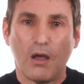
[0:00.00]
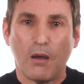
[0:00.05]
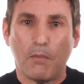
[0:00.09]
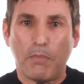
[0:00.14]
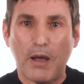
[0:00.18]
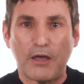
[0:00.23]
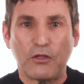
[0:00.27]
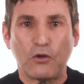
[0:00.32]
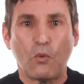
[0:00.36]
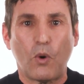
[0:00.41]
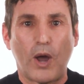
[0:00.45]

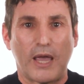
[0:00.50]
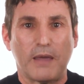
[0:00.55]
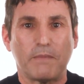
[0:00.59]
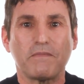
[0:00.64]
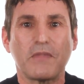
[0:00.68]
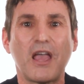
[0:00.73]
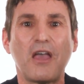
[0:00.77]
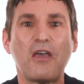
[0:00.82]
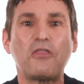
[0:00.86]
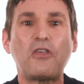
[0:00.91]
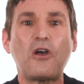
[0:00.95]
By the way,
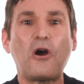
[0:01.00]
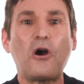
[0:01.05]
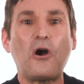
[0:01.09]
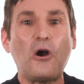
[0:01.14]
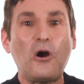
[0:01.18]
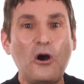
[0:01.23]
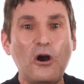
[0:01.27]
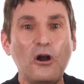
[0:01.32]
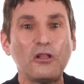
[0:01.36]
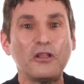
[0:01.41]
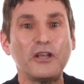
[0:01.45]
the
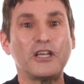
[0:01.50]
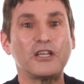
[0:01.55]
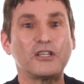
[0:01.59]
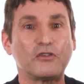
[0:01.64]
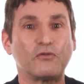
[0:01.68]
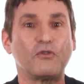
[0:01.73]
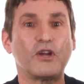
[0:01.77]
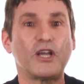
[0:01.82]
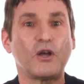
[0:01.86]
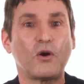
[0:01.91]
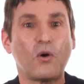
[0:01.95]

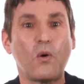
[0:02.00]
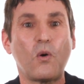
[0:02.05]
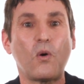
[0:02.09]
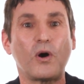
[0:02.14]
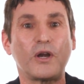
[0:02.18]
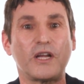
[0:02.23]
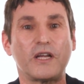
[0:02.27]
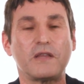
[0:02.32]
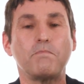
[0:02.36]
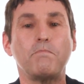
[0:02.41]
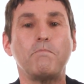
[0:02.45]
earliest
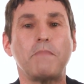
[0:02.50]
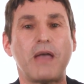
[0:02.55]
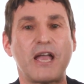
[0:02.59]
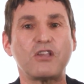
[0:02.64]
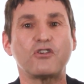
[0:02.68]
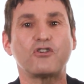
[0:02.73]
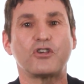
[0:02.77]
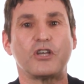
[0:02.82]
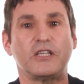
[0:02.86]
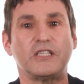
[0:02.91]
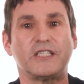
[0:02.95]
recorded
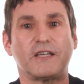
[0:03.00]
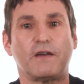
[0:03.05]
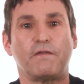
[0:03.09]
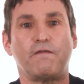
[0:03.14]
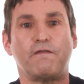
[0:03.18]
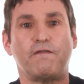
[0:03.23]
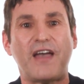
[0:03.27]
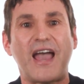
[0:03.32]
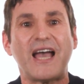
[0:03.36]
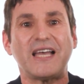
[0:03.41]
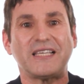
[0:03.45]
mentions of
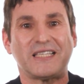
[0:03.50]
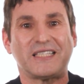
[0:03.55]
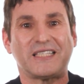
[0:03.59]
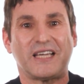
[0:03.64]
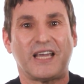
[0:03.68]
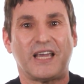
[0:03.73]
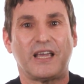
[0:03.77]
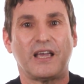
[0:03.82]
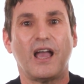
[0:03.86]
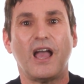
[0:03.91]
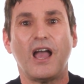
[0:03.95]

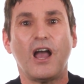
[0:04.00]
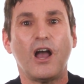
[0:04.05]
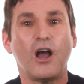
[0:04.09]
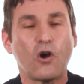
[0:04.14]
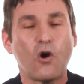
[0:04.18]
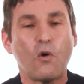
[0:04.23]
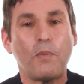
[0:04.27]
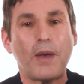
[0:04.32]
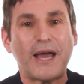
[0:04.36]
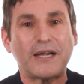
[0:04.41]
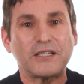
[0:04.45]
fasting
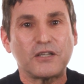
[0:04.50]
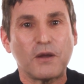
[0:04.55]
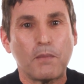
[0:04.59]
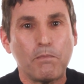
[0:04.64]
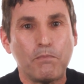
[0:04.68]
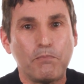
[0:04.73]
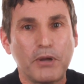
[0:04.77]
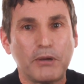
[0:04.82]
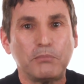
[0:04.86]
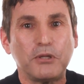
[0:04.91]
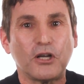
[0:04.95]
go back to
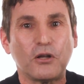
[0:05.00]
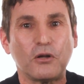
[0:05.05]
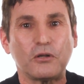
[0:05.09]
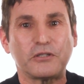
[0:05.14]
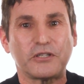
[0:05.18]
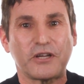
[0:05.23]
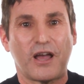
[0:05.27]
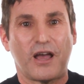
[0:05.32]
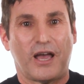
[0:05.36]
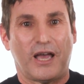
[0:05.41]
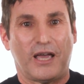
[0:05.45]
biblical
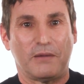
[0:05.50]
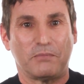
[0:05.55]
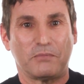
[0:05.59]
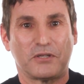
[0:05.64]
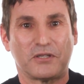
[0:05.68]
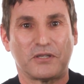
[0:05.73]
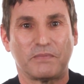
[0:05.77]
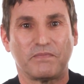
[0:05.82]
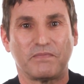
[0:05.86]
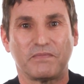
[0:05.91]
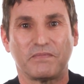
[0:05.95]

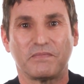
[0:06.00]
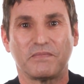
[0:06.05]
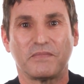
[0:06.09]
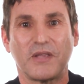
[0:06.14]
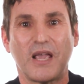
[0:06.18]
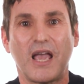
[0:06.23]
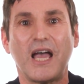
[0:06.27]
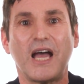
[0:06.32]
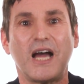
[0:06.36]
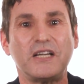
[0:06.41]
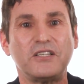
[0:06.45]
times.
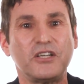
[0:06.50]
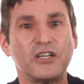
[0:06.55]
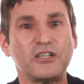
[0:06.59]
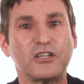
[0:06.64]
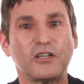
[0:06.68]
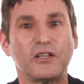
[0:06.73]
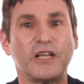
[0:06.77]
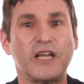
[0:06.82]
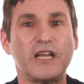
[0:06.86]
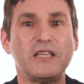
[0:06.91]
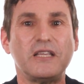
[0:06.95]

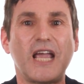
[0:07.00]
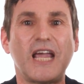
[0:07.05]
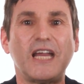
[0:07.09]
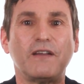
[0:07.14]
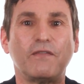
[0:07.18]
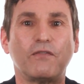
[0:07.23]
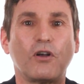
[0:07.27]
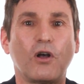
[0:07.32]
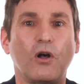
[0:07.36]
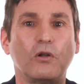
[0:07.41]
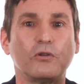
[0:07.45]
Additionally,
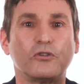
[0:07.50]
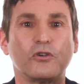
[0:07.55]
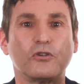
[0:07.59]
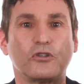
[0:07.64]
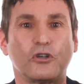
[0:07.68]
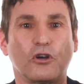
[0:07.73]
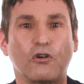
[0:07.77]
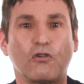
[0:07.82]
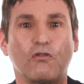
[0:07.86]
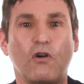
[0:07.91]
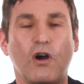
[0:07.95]
native
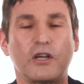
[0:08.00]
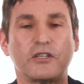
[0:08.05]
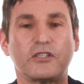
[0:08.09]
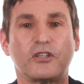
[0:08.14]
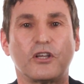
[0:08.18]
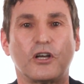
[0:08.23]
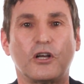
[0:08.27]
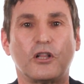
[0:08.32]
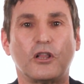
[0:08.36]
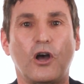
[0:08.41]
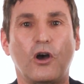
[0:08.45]
cultures across
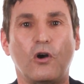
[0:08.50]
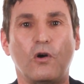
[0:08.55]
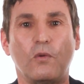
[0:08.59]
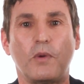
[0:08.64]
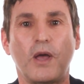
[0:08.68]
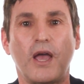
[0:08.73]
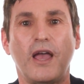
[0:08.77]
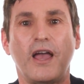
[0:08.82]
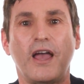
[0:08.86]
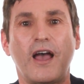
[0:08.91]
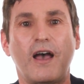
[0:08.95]
the
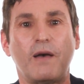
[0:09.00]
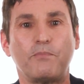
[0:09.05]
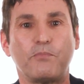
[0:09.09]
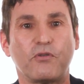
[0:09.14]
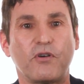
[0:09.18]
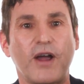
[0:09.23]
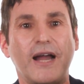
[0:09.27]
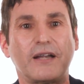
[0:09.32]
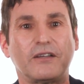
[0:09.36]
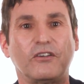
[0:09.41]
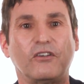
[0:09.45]
globe have
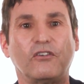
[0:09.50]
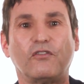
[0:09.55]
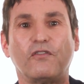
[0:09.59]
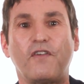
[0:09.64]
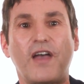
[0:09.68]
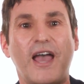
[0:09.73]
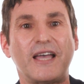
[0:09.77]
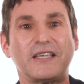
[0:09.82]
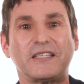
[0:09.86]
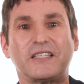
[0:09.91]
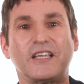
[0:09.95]
practiced
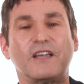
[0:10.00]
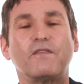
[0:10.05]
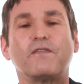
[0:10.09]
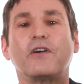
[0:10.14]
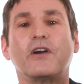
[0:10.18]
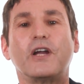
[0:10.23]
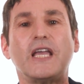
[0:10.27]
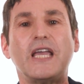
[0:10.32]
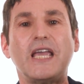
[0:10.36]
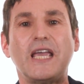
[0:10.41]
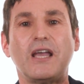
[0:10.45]
fasting
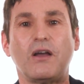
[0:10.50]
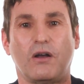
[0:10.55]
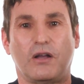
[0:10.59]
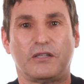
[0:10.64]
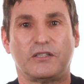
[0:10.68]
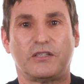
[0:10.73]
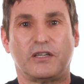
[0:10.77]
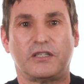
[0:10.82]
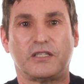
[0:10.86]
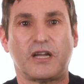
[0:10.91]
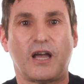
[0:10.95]
for
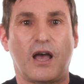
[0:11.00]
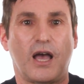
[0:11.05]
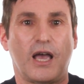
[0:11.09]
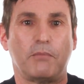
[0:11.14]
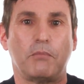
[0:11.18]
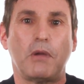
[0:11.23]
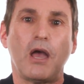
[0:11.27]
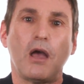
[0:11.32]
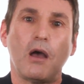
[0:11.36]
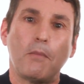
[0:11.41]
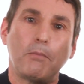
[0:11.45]
eons at
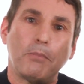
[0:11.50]
time.